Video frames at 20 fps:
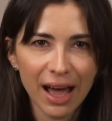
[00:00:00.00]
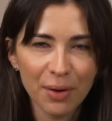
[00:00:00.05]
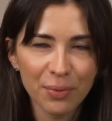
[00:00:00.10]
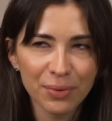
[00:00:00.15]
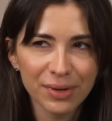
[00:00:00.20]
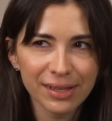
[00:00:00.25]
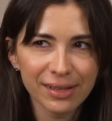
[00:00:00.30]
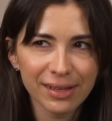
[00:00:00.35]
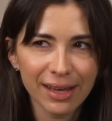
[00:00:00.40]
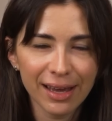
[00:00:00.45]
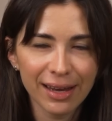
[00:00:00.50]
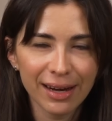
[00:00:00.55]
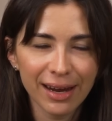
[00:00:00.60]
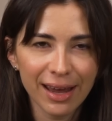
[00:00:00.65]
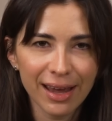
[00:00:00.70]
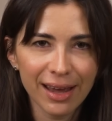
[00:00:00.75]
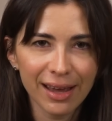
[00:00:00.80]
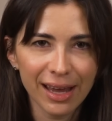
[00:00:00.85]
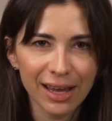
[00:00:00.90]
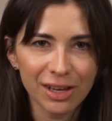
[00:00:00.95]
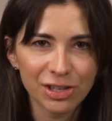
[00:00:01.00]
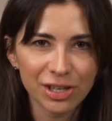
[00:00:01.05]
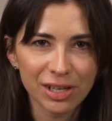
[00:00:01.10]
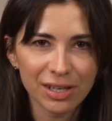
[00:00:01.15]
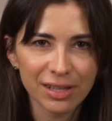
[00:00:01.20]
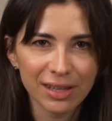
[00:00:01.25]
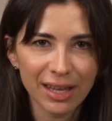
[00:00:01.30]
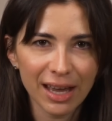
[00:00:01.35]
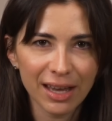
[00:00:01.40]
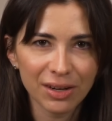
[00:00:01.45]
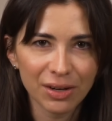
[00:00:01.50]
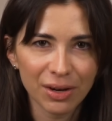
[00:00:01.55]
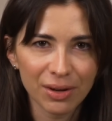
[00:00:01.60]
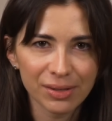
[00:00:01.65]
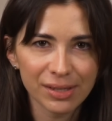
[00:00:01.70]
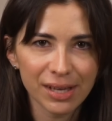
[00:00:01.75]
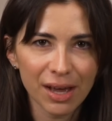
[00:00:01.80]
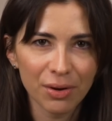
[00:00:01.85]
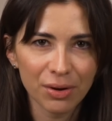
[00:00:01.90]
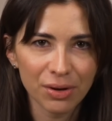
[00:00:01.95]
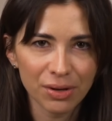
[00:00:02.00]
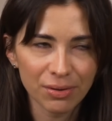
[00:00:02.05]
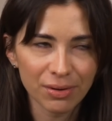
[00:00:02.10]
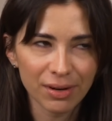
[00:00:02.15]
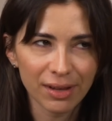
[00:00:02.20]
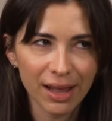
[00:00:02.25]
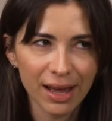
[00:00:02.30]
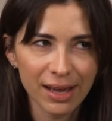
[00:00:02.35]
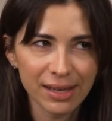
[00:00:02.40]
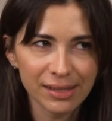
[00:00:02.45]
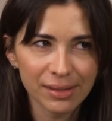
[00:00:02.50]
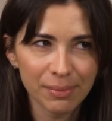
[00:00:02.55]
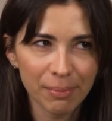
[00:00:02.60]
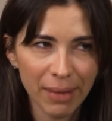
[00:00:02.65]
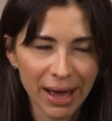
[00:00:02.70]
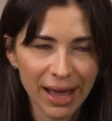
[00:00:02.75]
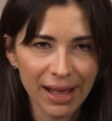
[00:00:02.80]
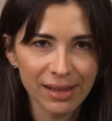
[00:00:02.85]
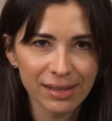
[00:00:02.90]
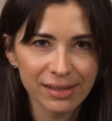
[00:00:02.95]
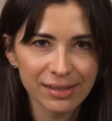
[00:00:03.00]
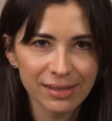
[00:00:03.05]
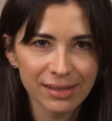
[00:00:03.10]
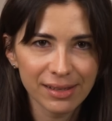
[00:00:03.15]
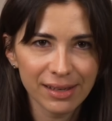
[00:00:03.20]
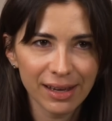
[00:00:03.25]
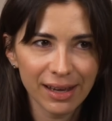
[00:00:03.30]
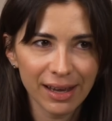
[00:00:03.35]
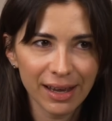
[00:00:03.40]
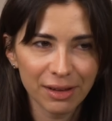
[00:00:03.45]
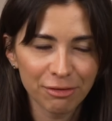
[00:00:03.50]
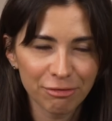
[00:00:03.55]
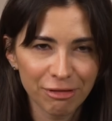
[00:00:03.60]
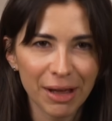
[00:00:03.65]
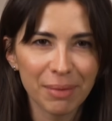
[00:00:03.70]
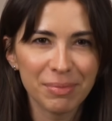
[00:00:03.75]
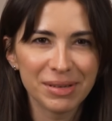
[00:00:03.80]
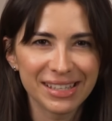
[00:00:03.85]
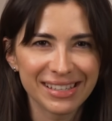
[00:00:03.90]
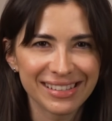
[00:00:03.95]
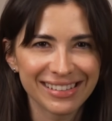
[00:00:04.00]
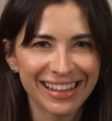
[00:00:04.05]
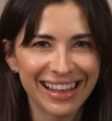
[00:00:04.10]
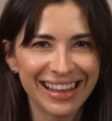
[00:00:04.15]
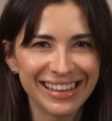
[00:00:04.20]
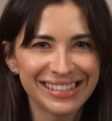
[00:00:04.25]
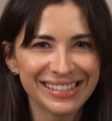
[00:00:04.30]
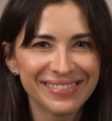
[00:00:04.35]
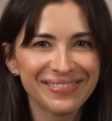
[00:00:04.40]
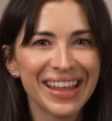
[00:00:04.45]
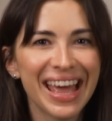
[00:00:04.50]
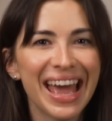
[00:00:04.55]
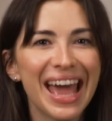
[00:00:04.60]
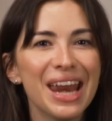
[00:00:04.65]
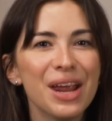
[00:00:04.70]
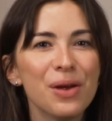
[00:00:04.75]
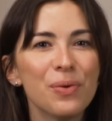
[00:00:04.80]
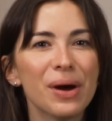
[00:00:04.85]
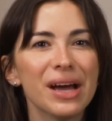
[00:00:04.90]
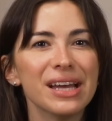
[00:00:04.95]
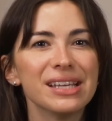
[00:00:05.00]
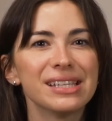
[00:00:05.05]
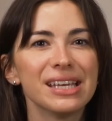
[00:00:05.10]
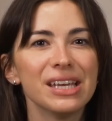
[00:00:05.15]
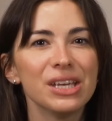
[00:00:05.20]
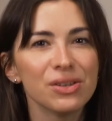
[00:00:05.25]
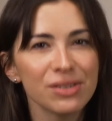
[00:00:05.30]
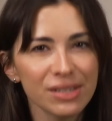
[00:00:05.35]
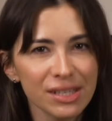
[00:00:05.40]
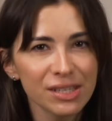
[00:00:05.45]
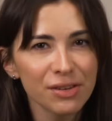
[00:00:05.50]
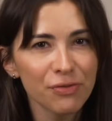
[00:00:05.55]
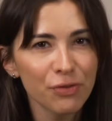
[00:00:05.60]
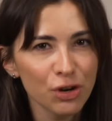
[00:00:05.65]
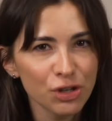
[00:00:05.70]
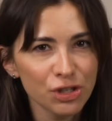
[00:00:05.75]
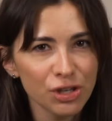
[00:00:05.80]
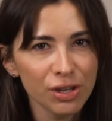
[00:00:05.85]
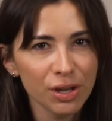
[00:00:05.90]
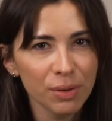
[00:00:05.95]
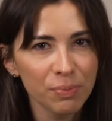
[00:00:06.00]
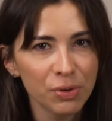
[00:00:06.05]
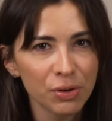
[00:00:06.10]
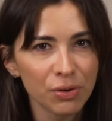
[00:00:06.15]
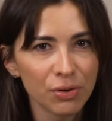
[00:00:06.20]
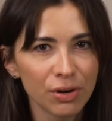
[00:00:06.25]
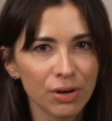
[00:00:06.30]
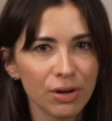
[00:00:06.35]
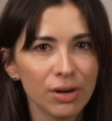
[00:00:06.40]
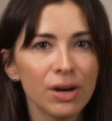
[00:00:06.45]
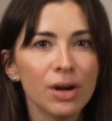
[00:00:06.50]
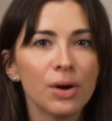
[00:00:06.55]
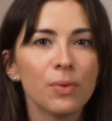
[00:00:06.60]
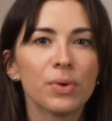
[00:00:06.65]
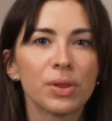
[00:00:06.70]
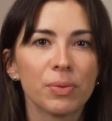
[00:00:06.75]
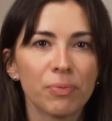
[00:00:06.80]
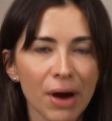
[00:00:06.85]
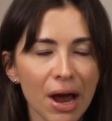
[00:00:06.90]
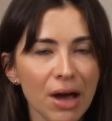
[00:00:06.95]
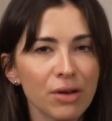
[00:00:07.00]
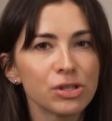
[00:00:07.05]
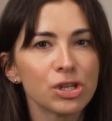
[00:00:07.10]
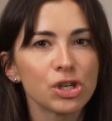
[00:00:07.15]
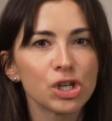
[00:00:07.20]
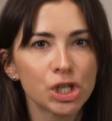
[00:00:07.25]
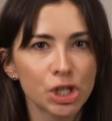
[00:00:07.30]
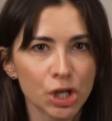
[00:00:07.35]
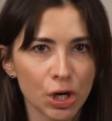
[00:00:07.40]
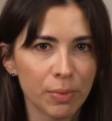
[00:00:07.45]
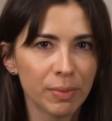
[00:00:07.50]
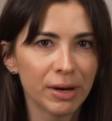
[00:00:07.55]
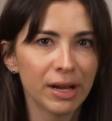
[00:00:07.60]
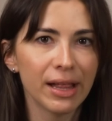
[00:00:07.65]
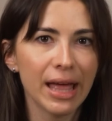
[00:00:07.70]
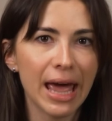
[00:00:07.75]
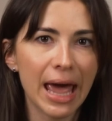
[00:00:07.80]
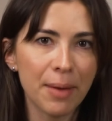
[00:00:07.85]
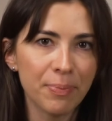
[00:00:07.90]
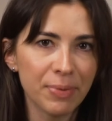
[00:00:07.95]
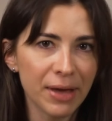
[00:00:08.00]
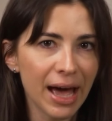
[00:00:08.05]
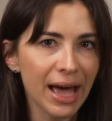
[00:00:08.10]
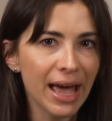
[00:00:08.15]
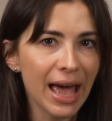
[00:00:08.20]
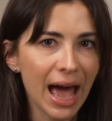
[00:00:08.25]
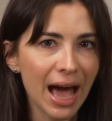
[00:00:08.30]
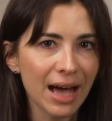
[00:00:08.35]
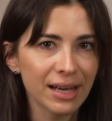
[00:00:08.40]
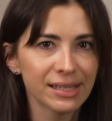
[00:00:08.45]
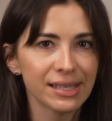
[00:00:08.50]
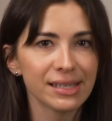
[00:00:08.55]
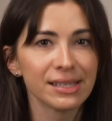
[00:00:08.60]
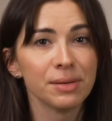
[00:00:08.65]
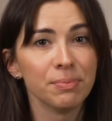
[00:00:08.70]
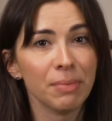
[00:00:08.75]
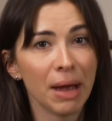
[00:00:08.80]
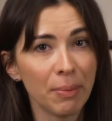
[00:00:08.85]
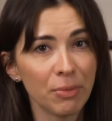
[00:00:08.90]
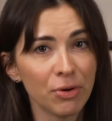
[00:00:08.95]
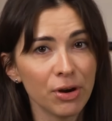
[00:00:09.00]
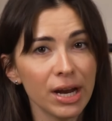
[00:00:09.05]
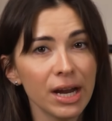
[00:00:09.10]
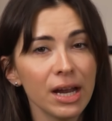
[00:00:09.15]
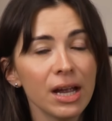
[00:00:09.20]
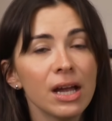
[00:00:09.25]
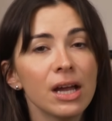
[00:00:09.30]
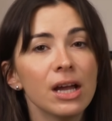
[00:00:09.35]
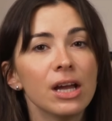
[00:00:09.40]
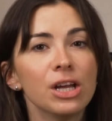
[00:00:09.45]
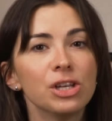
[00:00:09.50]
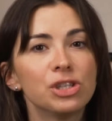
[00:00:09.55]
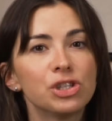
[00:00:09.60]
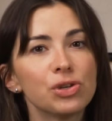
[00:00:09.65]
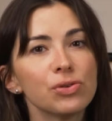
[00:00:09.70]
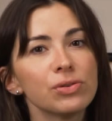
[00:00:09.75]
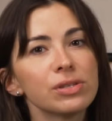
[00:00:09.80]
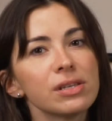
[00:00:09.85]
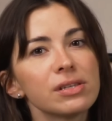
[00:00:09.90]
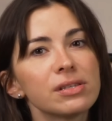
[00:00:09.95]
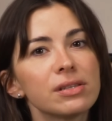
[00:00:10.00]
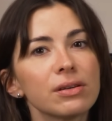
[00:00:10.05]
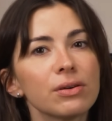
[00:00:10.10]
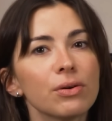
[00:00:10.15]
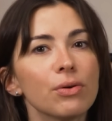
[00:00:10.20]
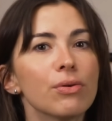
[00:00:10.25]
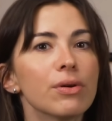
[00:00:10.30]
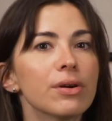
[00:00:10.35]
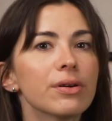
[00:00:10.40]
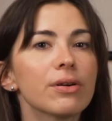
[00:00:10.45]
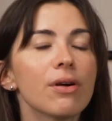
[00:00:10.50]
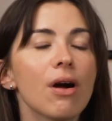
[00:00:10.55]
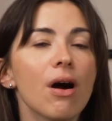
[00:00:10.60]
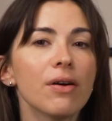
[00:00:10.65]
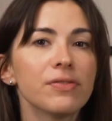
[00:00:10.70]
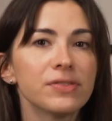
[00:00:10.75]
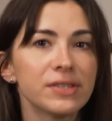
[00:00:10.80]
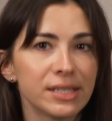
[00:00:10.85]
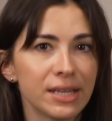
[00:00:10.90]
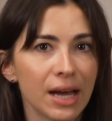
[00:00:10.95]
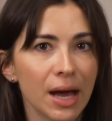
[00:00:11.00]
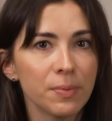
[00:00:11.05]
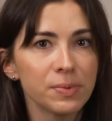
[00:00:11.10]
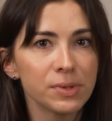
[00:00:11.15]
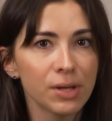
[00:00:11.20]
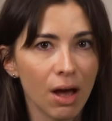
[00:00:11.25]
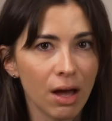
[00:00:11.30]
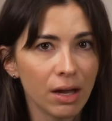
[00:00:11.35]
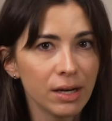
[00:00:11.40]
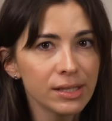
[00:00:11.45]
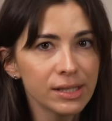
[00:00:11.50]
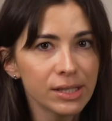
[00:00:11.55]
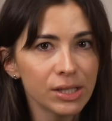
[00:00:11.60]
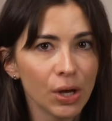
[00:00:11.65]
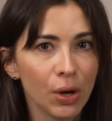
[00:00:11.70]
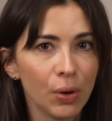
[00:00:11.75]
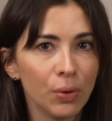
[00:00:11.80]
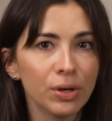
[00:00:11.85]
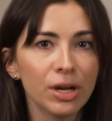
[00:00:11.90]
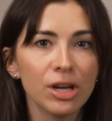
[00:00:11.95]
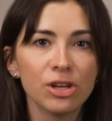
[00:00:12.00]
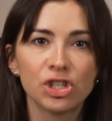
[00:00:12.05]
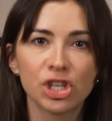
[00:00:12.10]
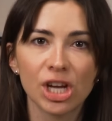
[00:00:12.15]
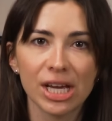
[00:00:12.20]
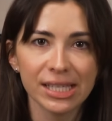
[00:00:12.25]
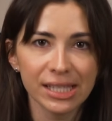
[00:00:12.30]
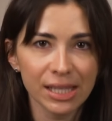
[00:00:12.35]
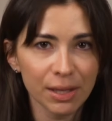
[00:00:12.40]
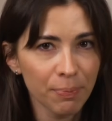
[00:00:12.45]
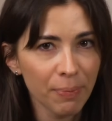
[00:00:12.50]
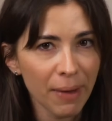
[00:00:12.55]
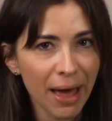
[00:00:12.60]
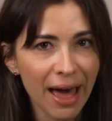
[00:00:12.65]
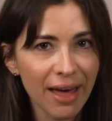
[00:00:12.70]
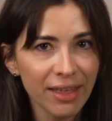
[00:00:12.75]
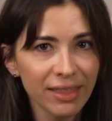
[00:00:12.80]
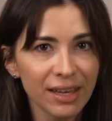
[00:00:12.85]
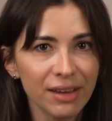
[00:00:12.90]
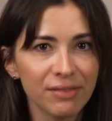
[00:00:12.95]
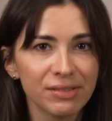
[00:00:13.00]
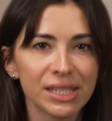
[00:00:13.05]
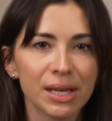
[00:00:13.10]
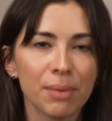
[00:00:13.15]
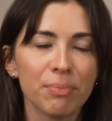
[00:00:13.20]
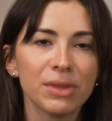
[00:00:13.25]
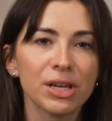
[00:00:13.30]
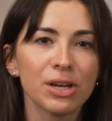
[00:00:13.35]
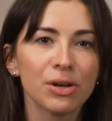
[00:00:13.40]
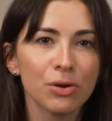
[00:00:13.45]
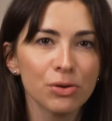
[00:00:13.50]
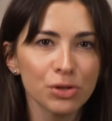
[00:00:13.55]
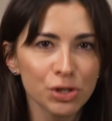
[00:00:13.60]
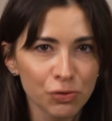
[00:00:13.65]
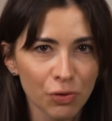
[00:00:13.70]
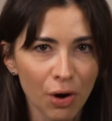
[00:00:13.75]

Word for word: I want an AI agent that knows how to utilize miles uh, and fly business class. Anyways, it uses a virtual computer with a browser, terminal, API access, and memory. It chooses the order of steps on its own, adjusts the path if something goes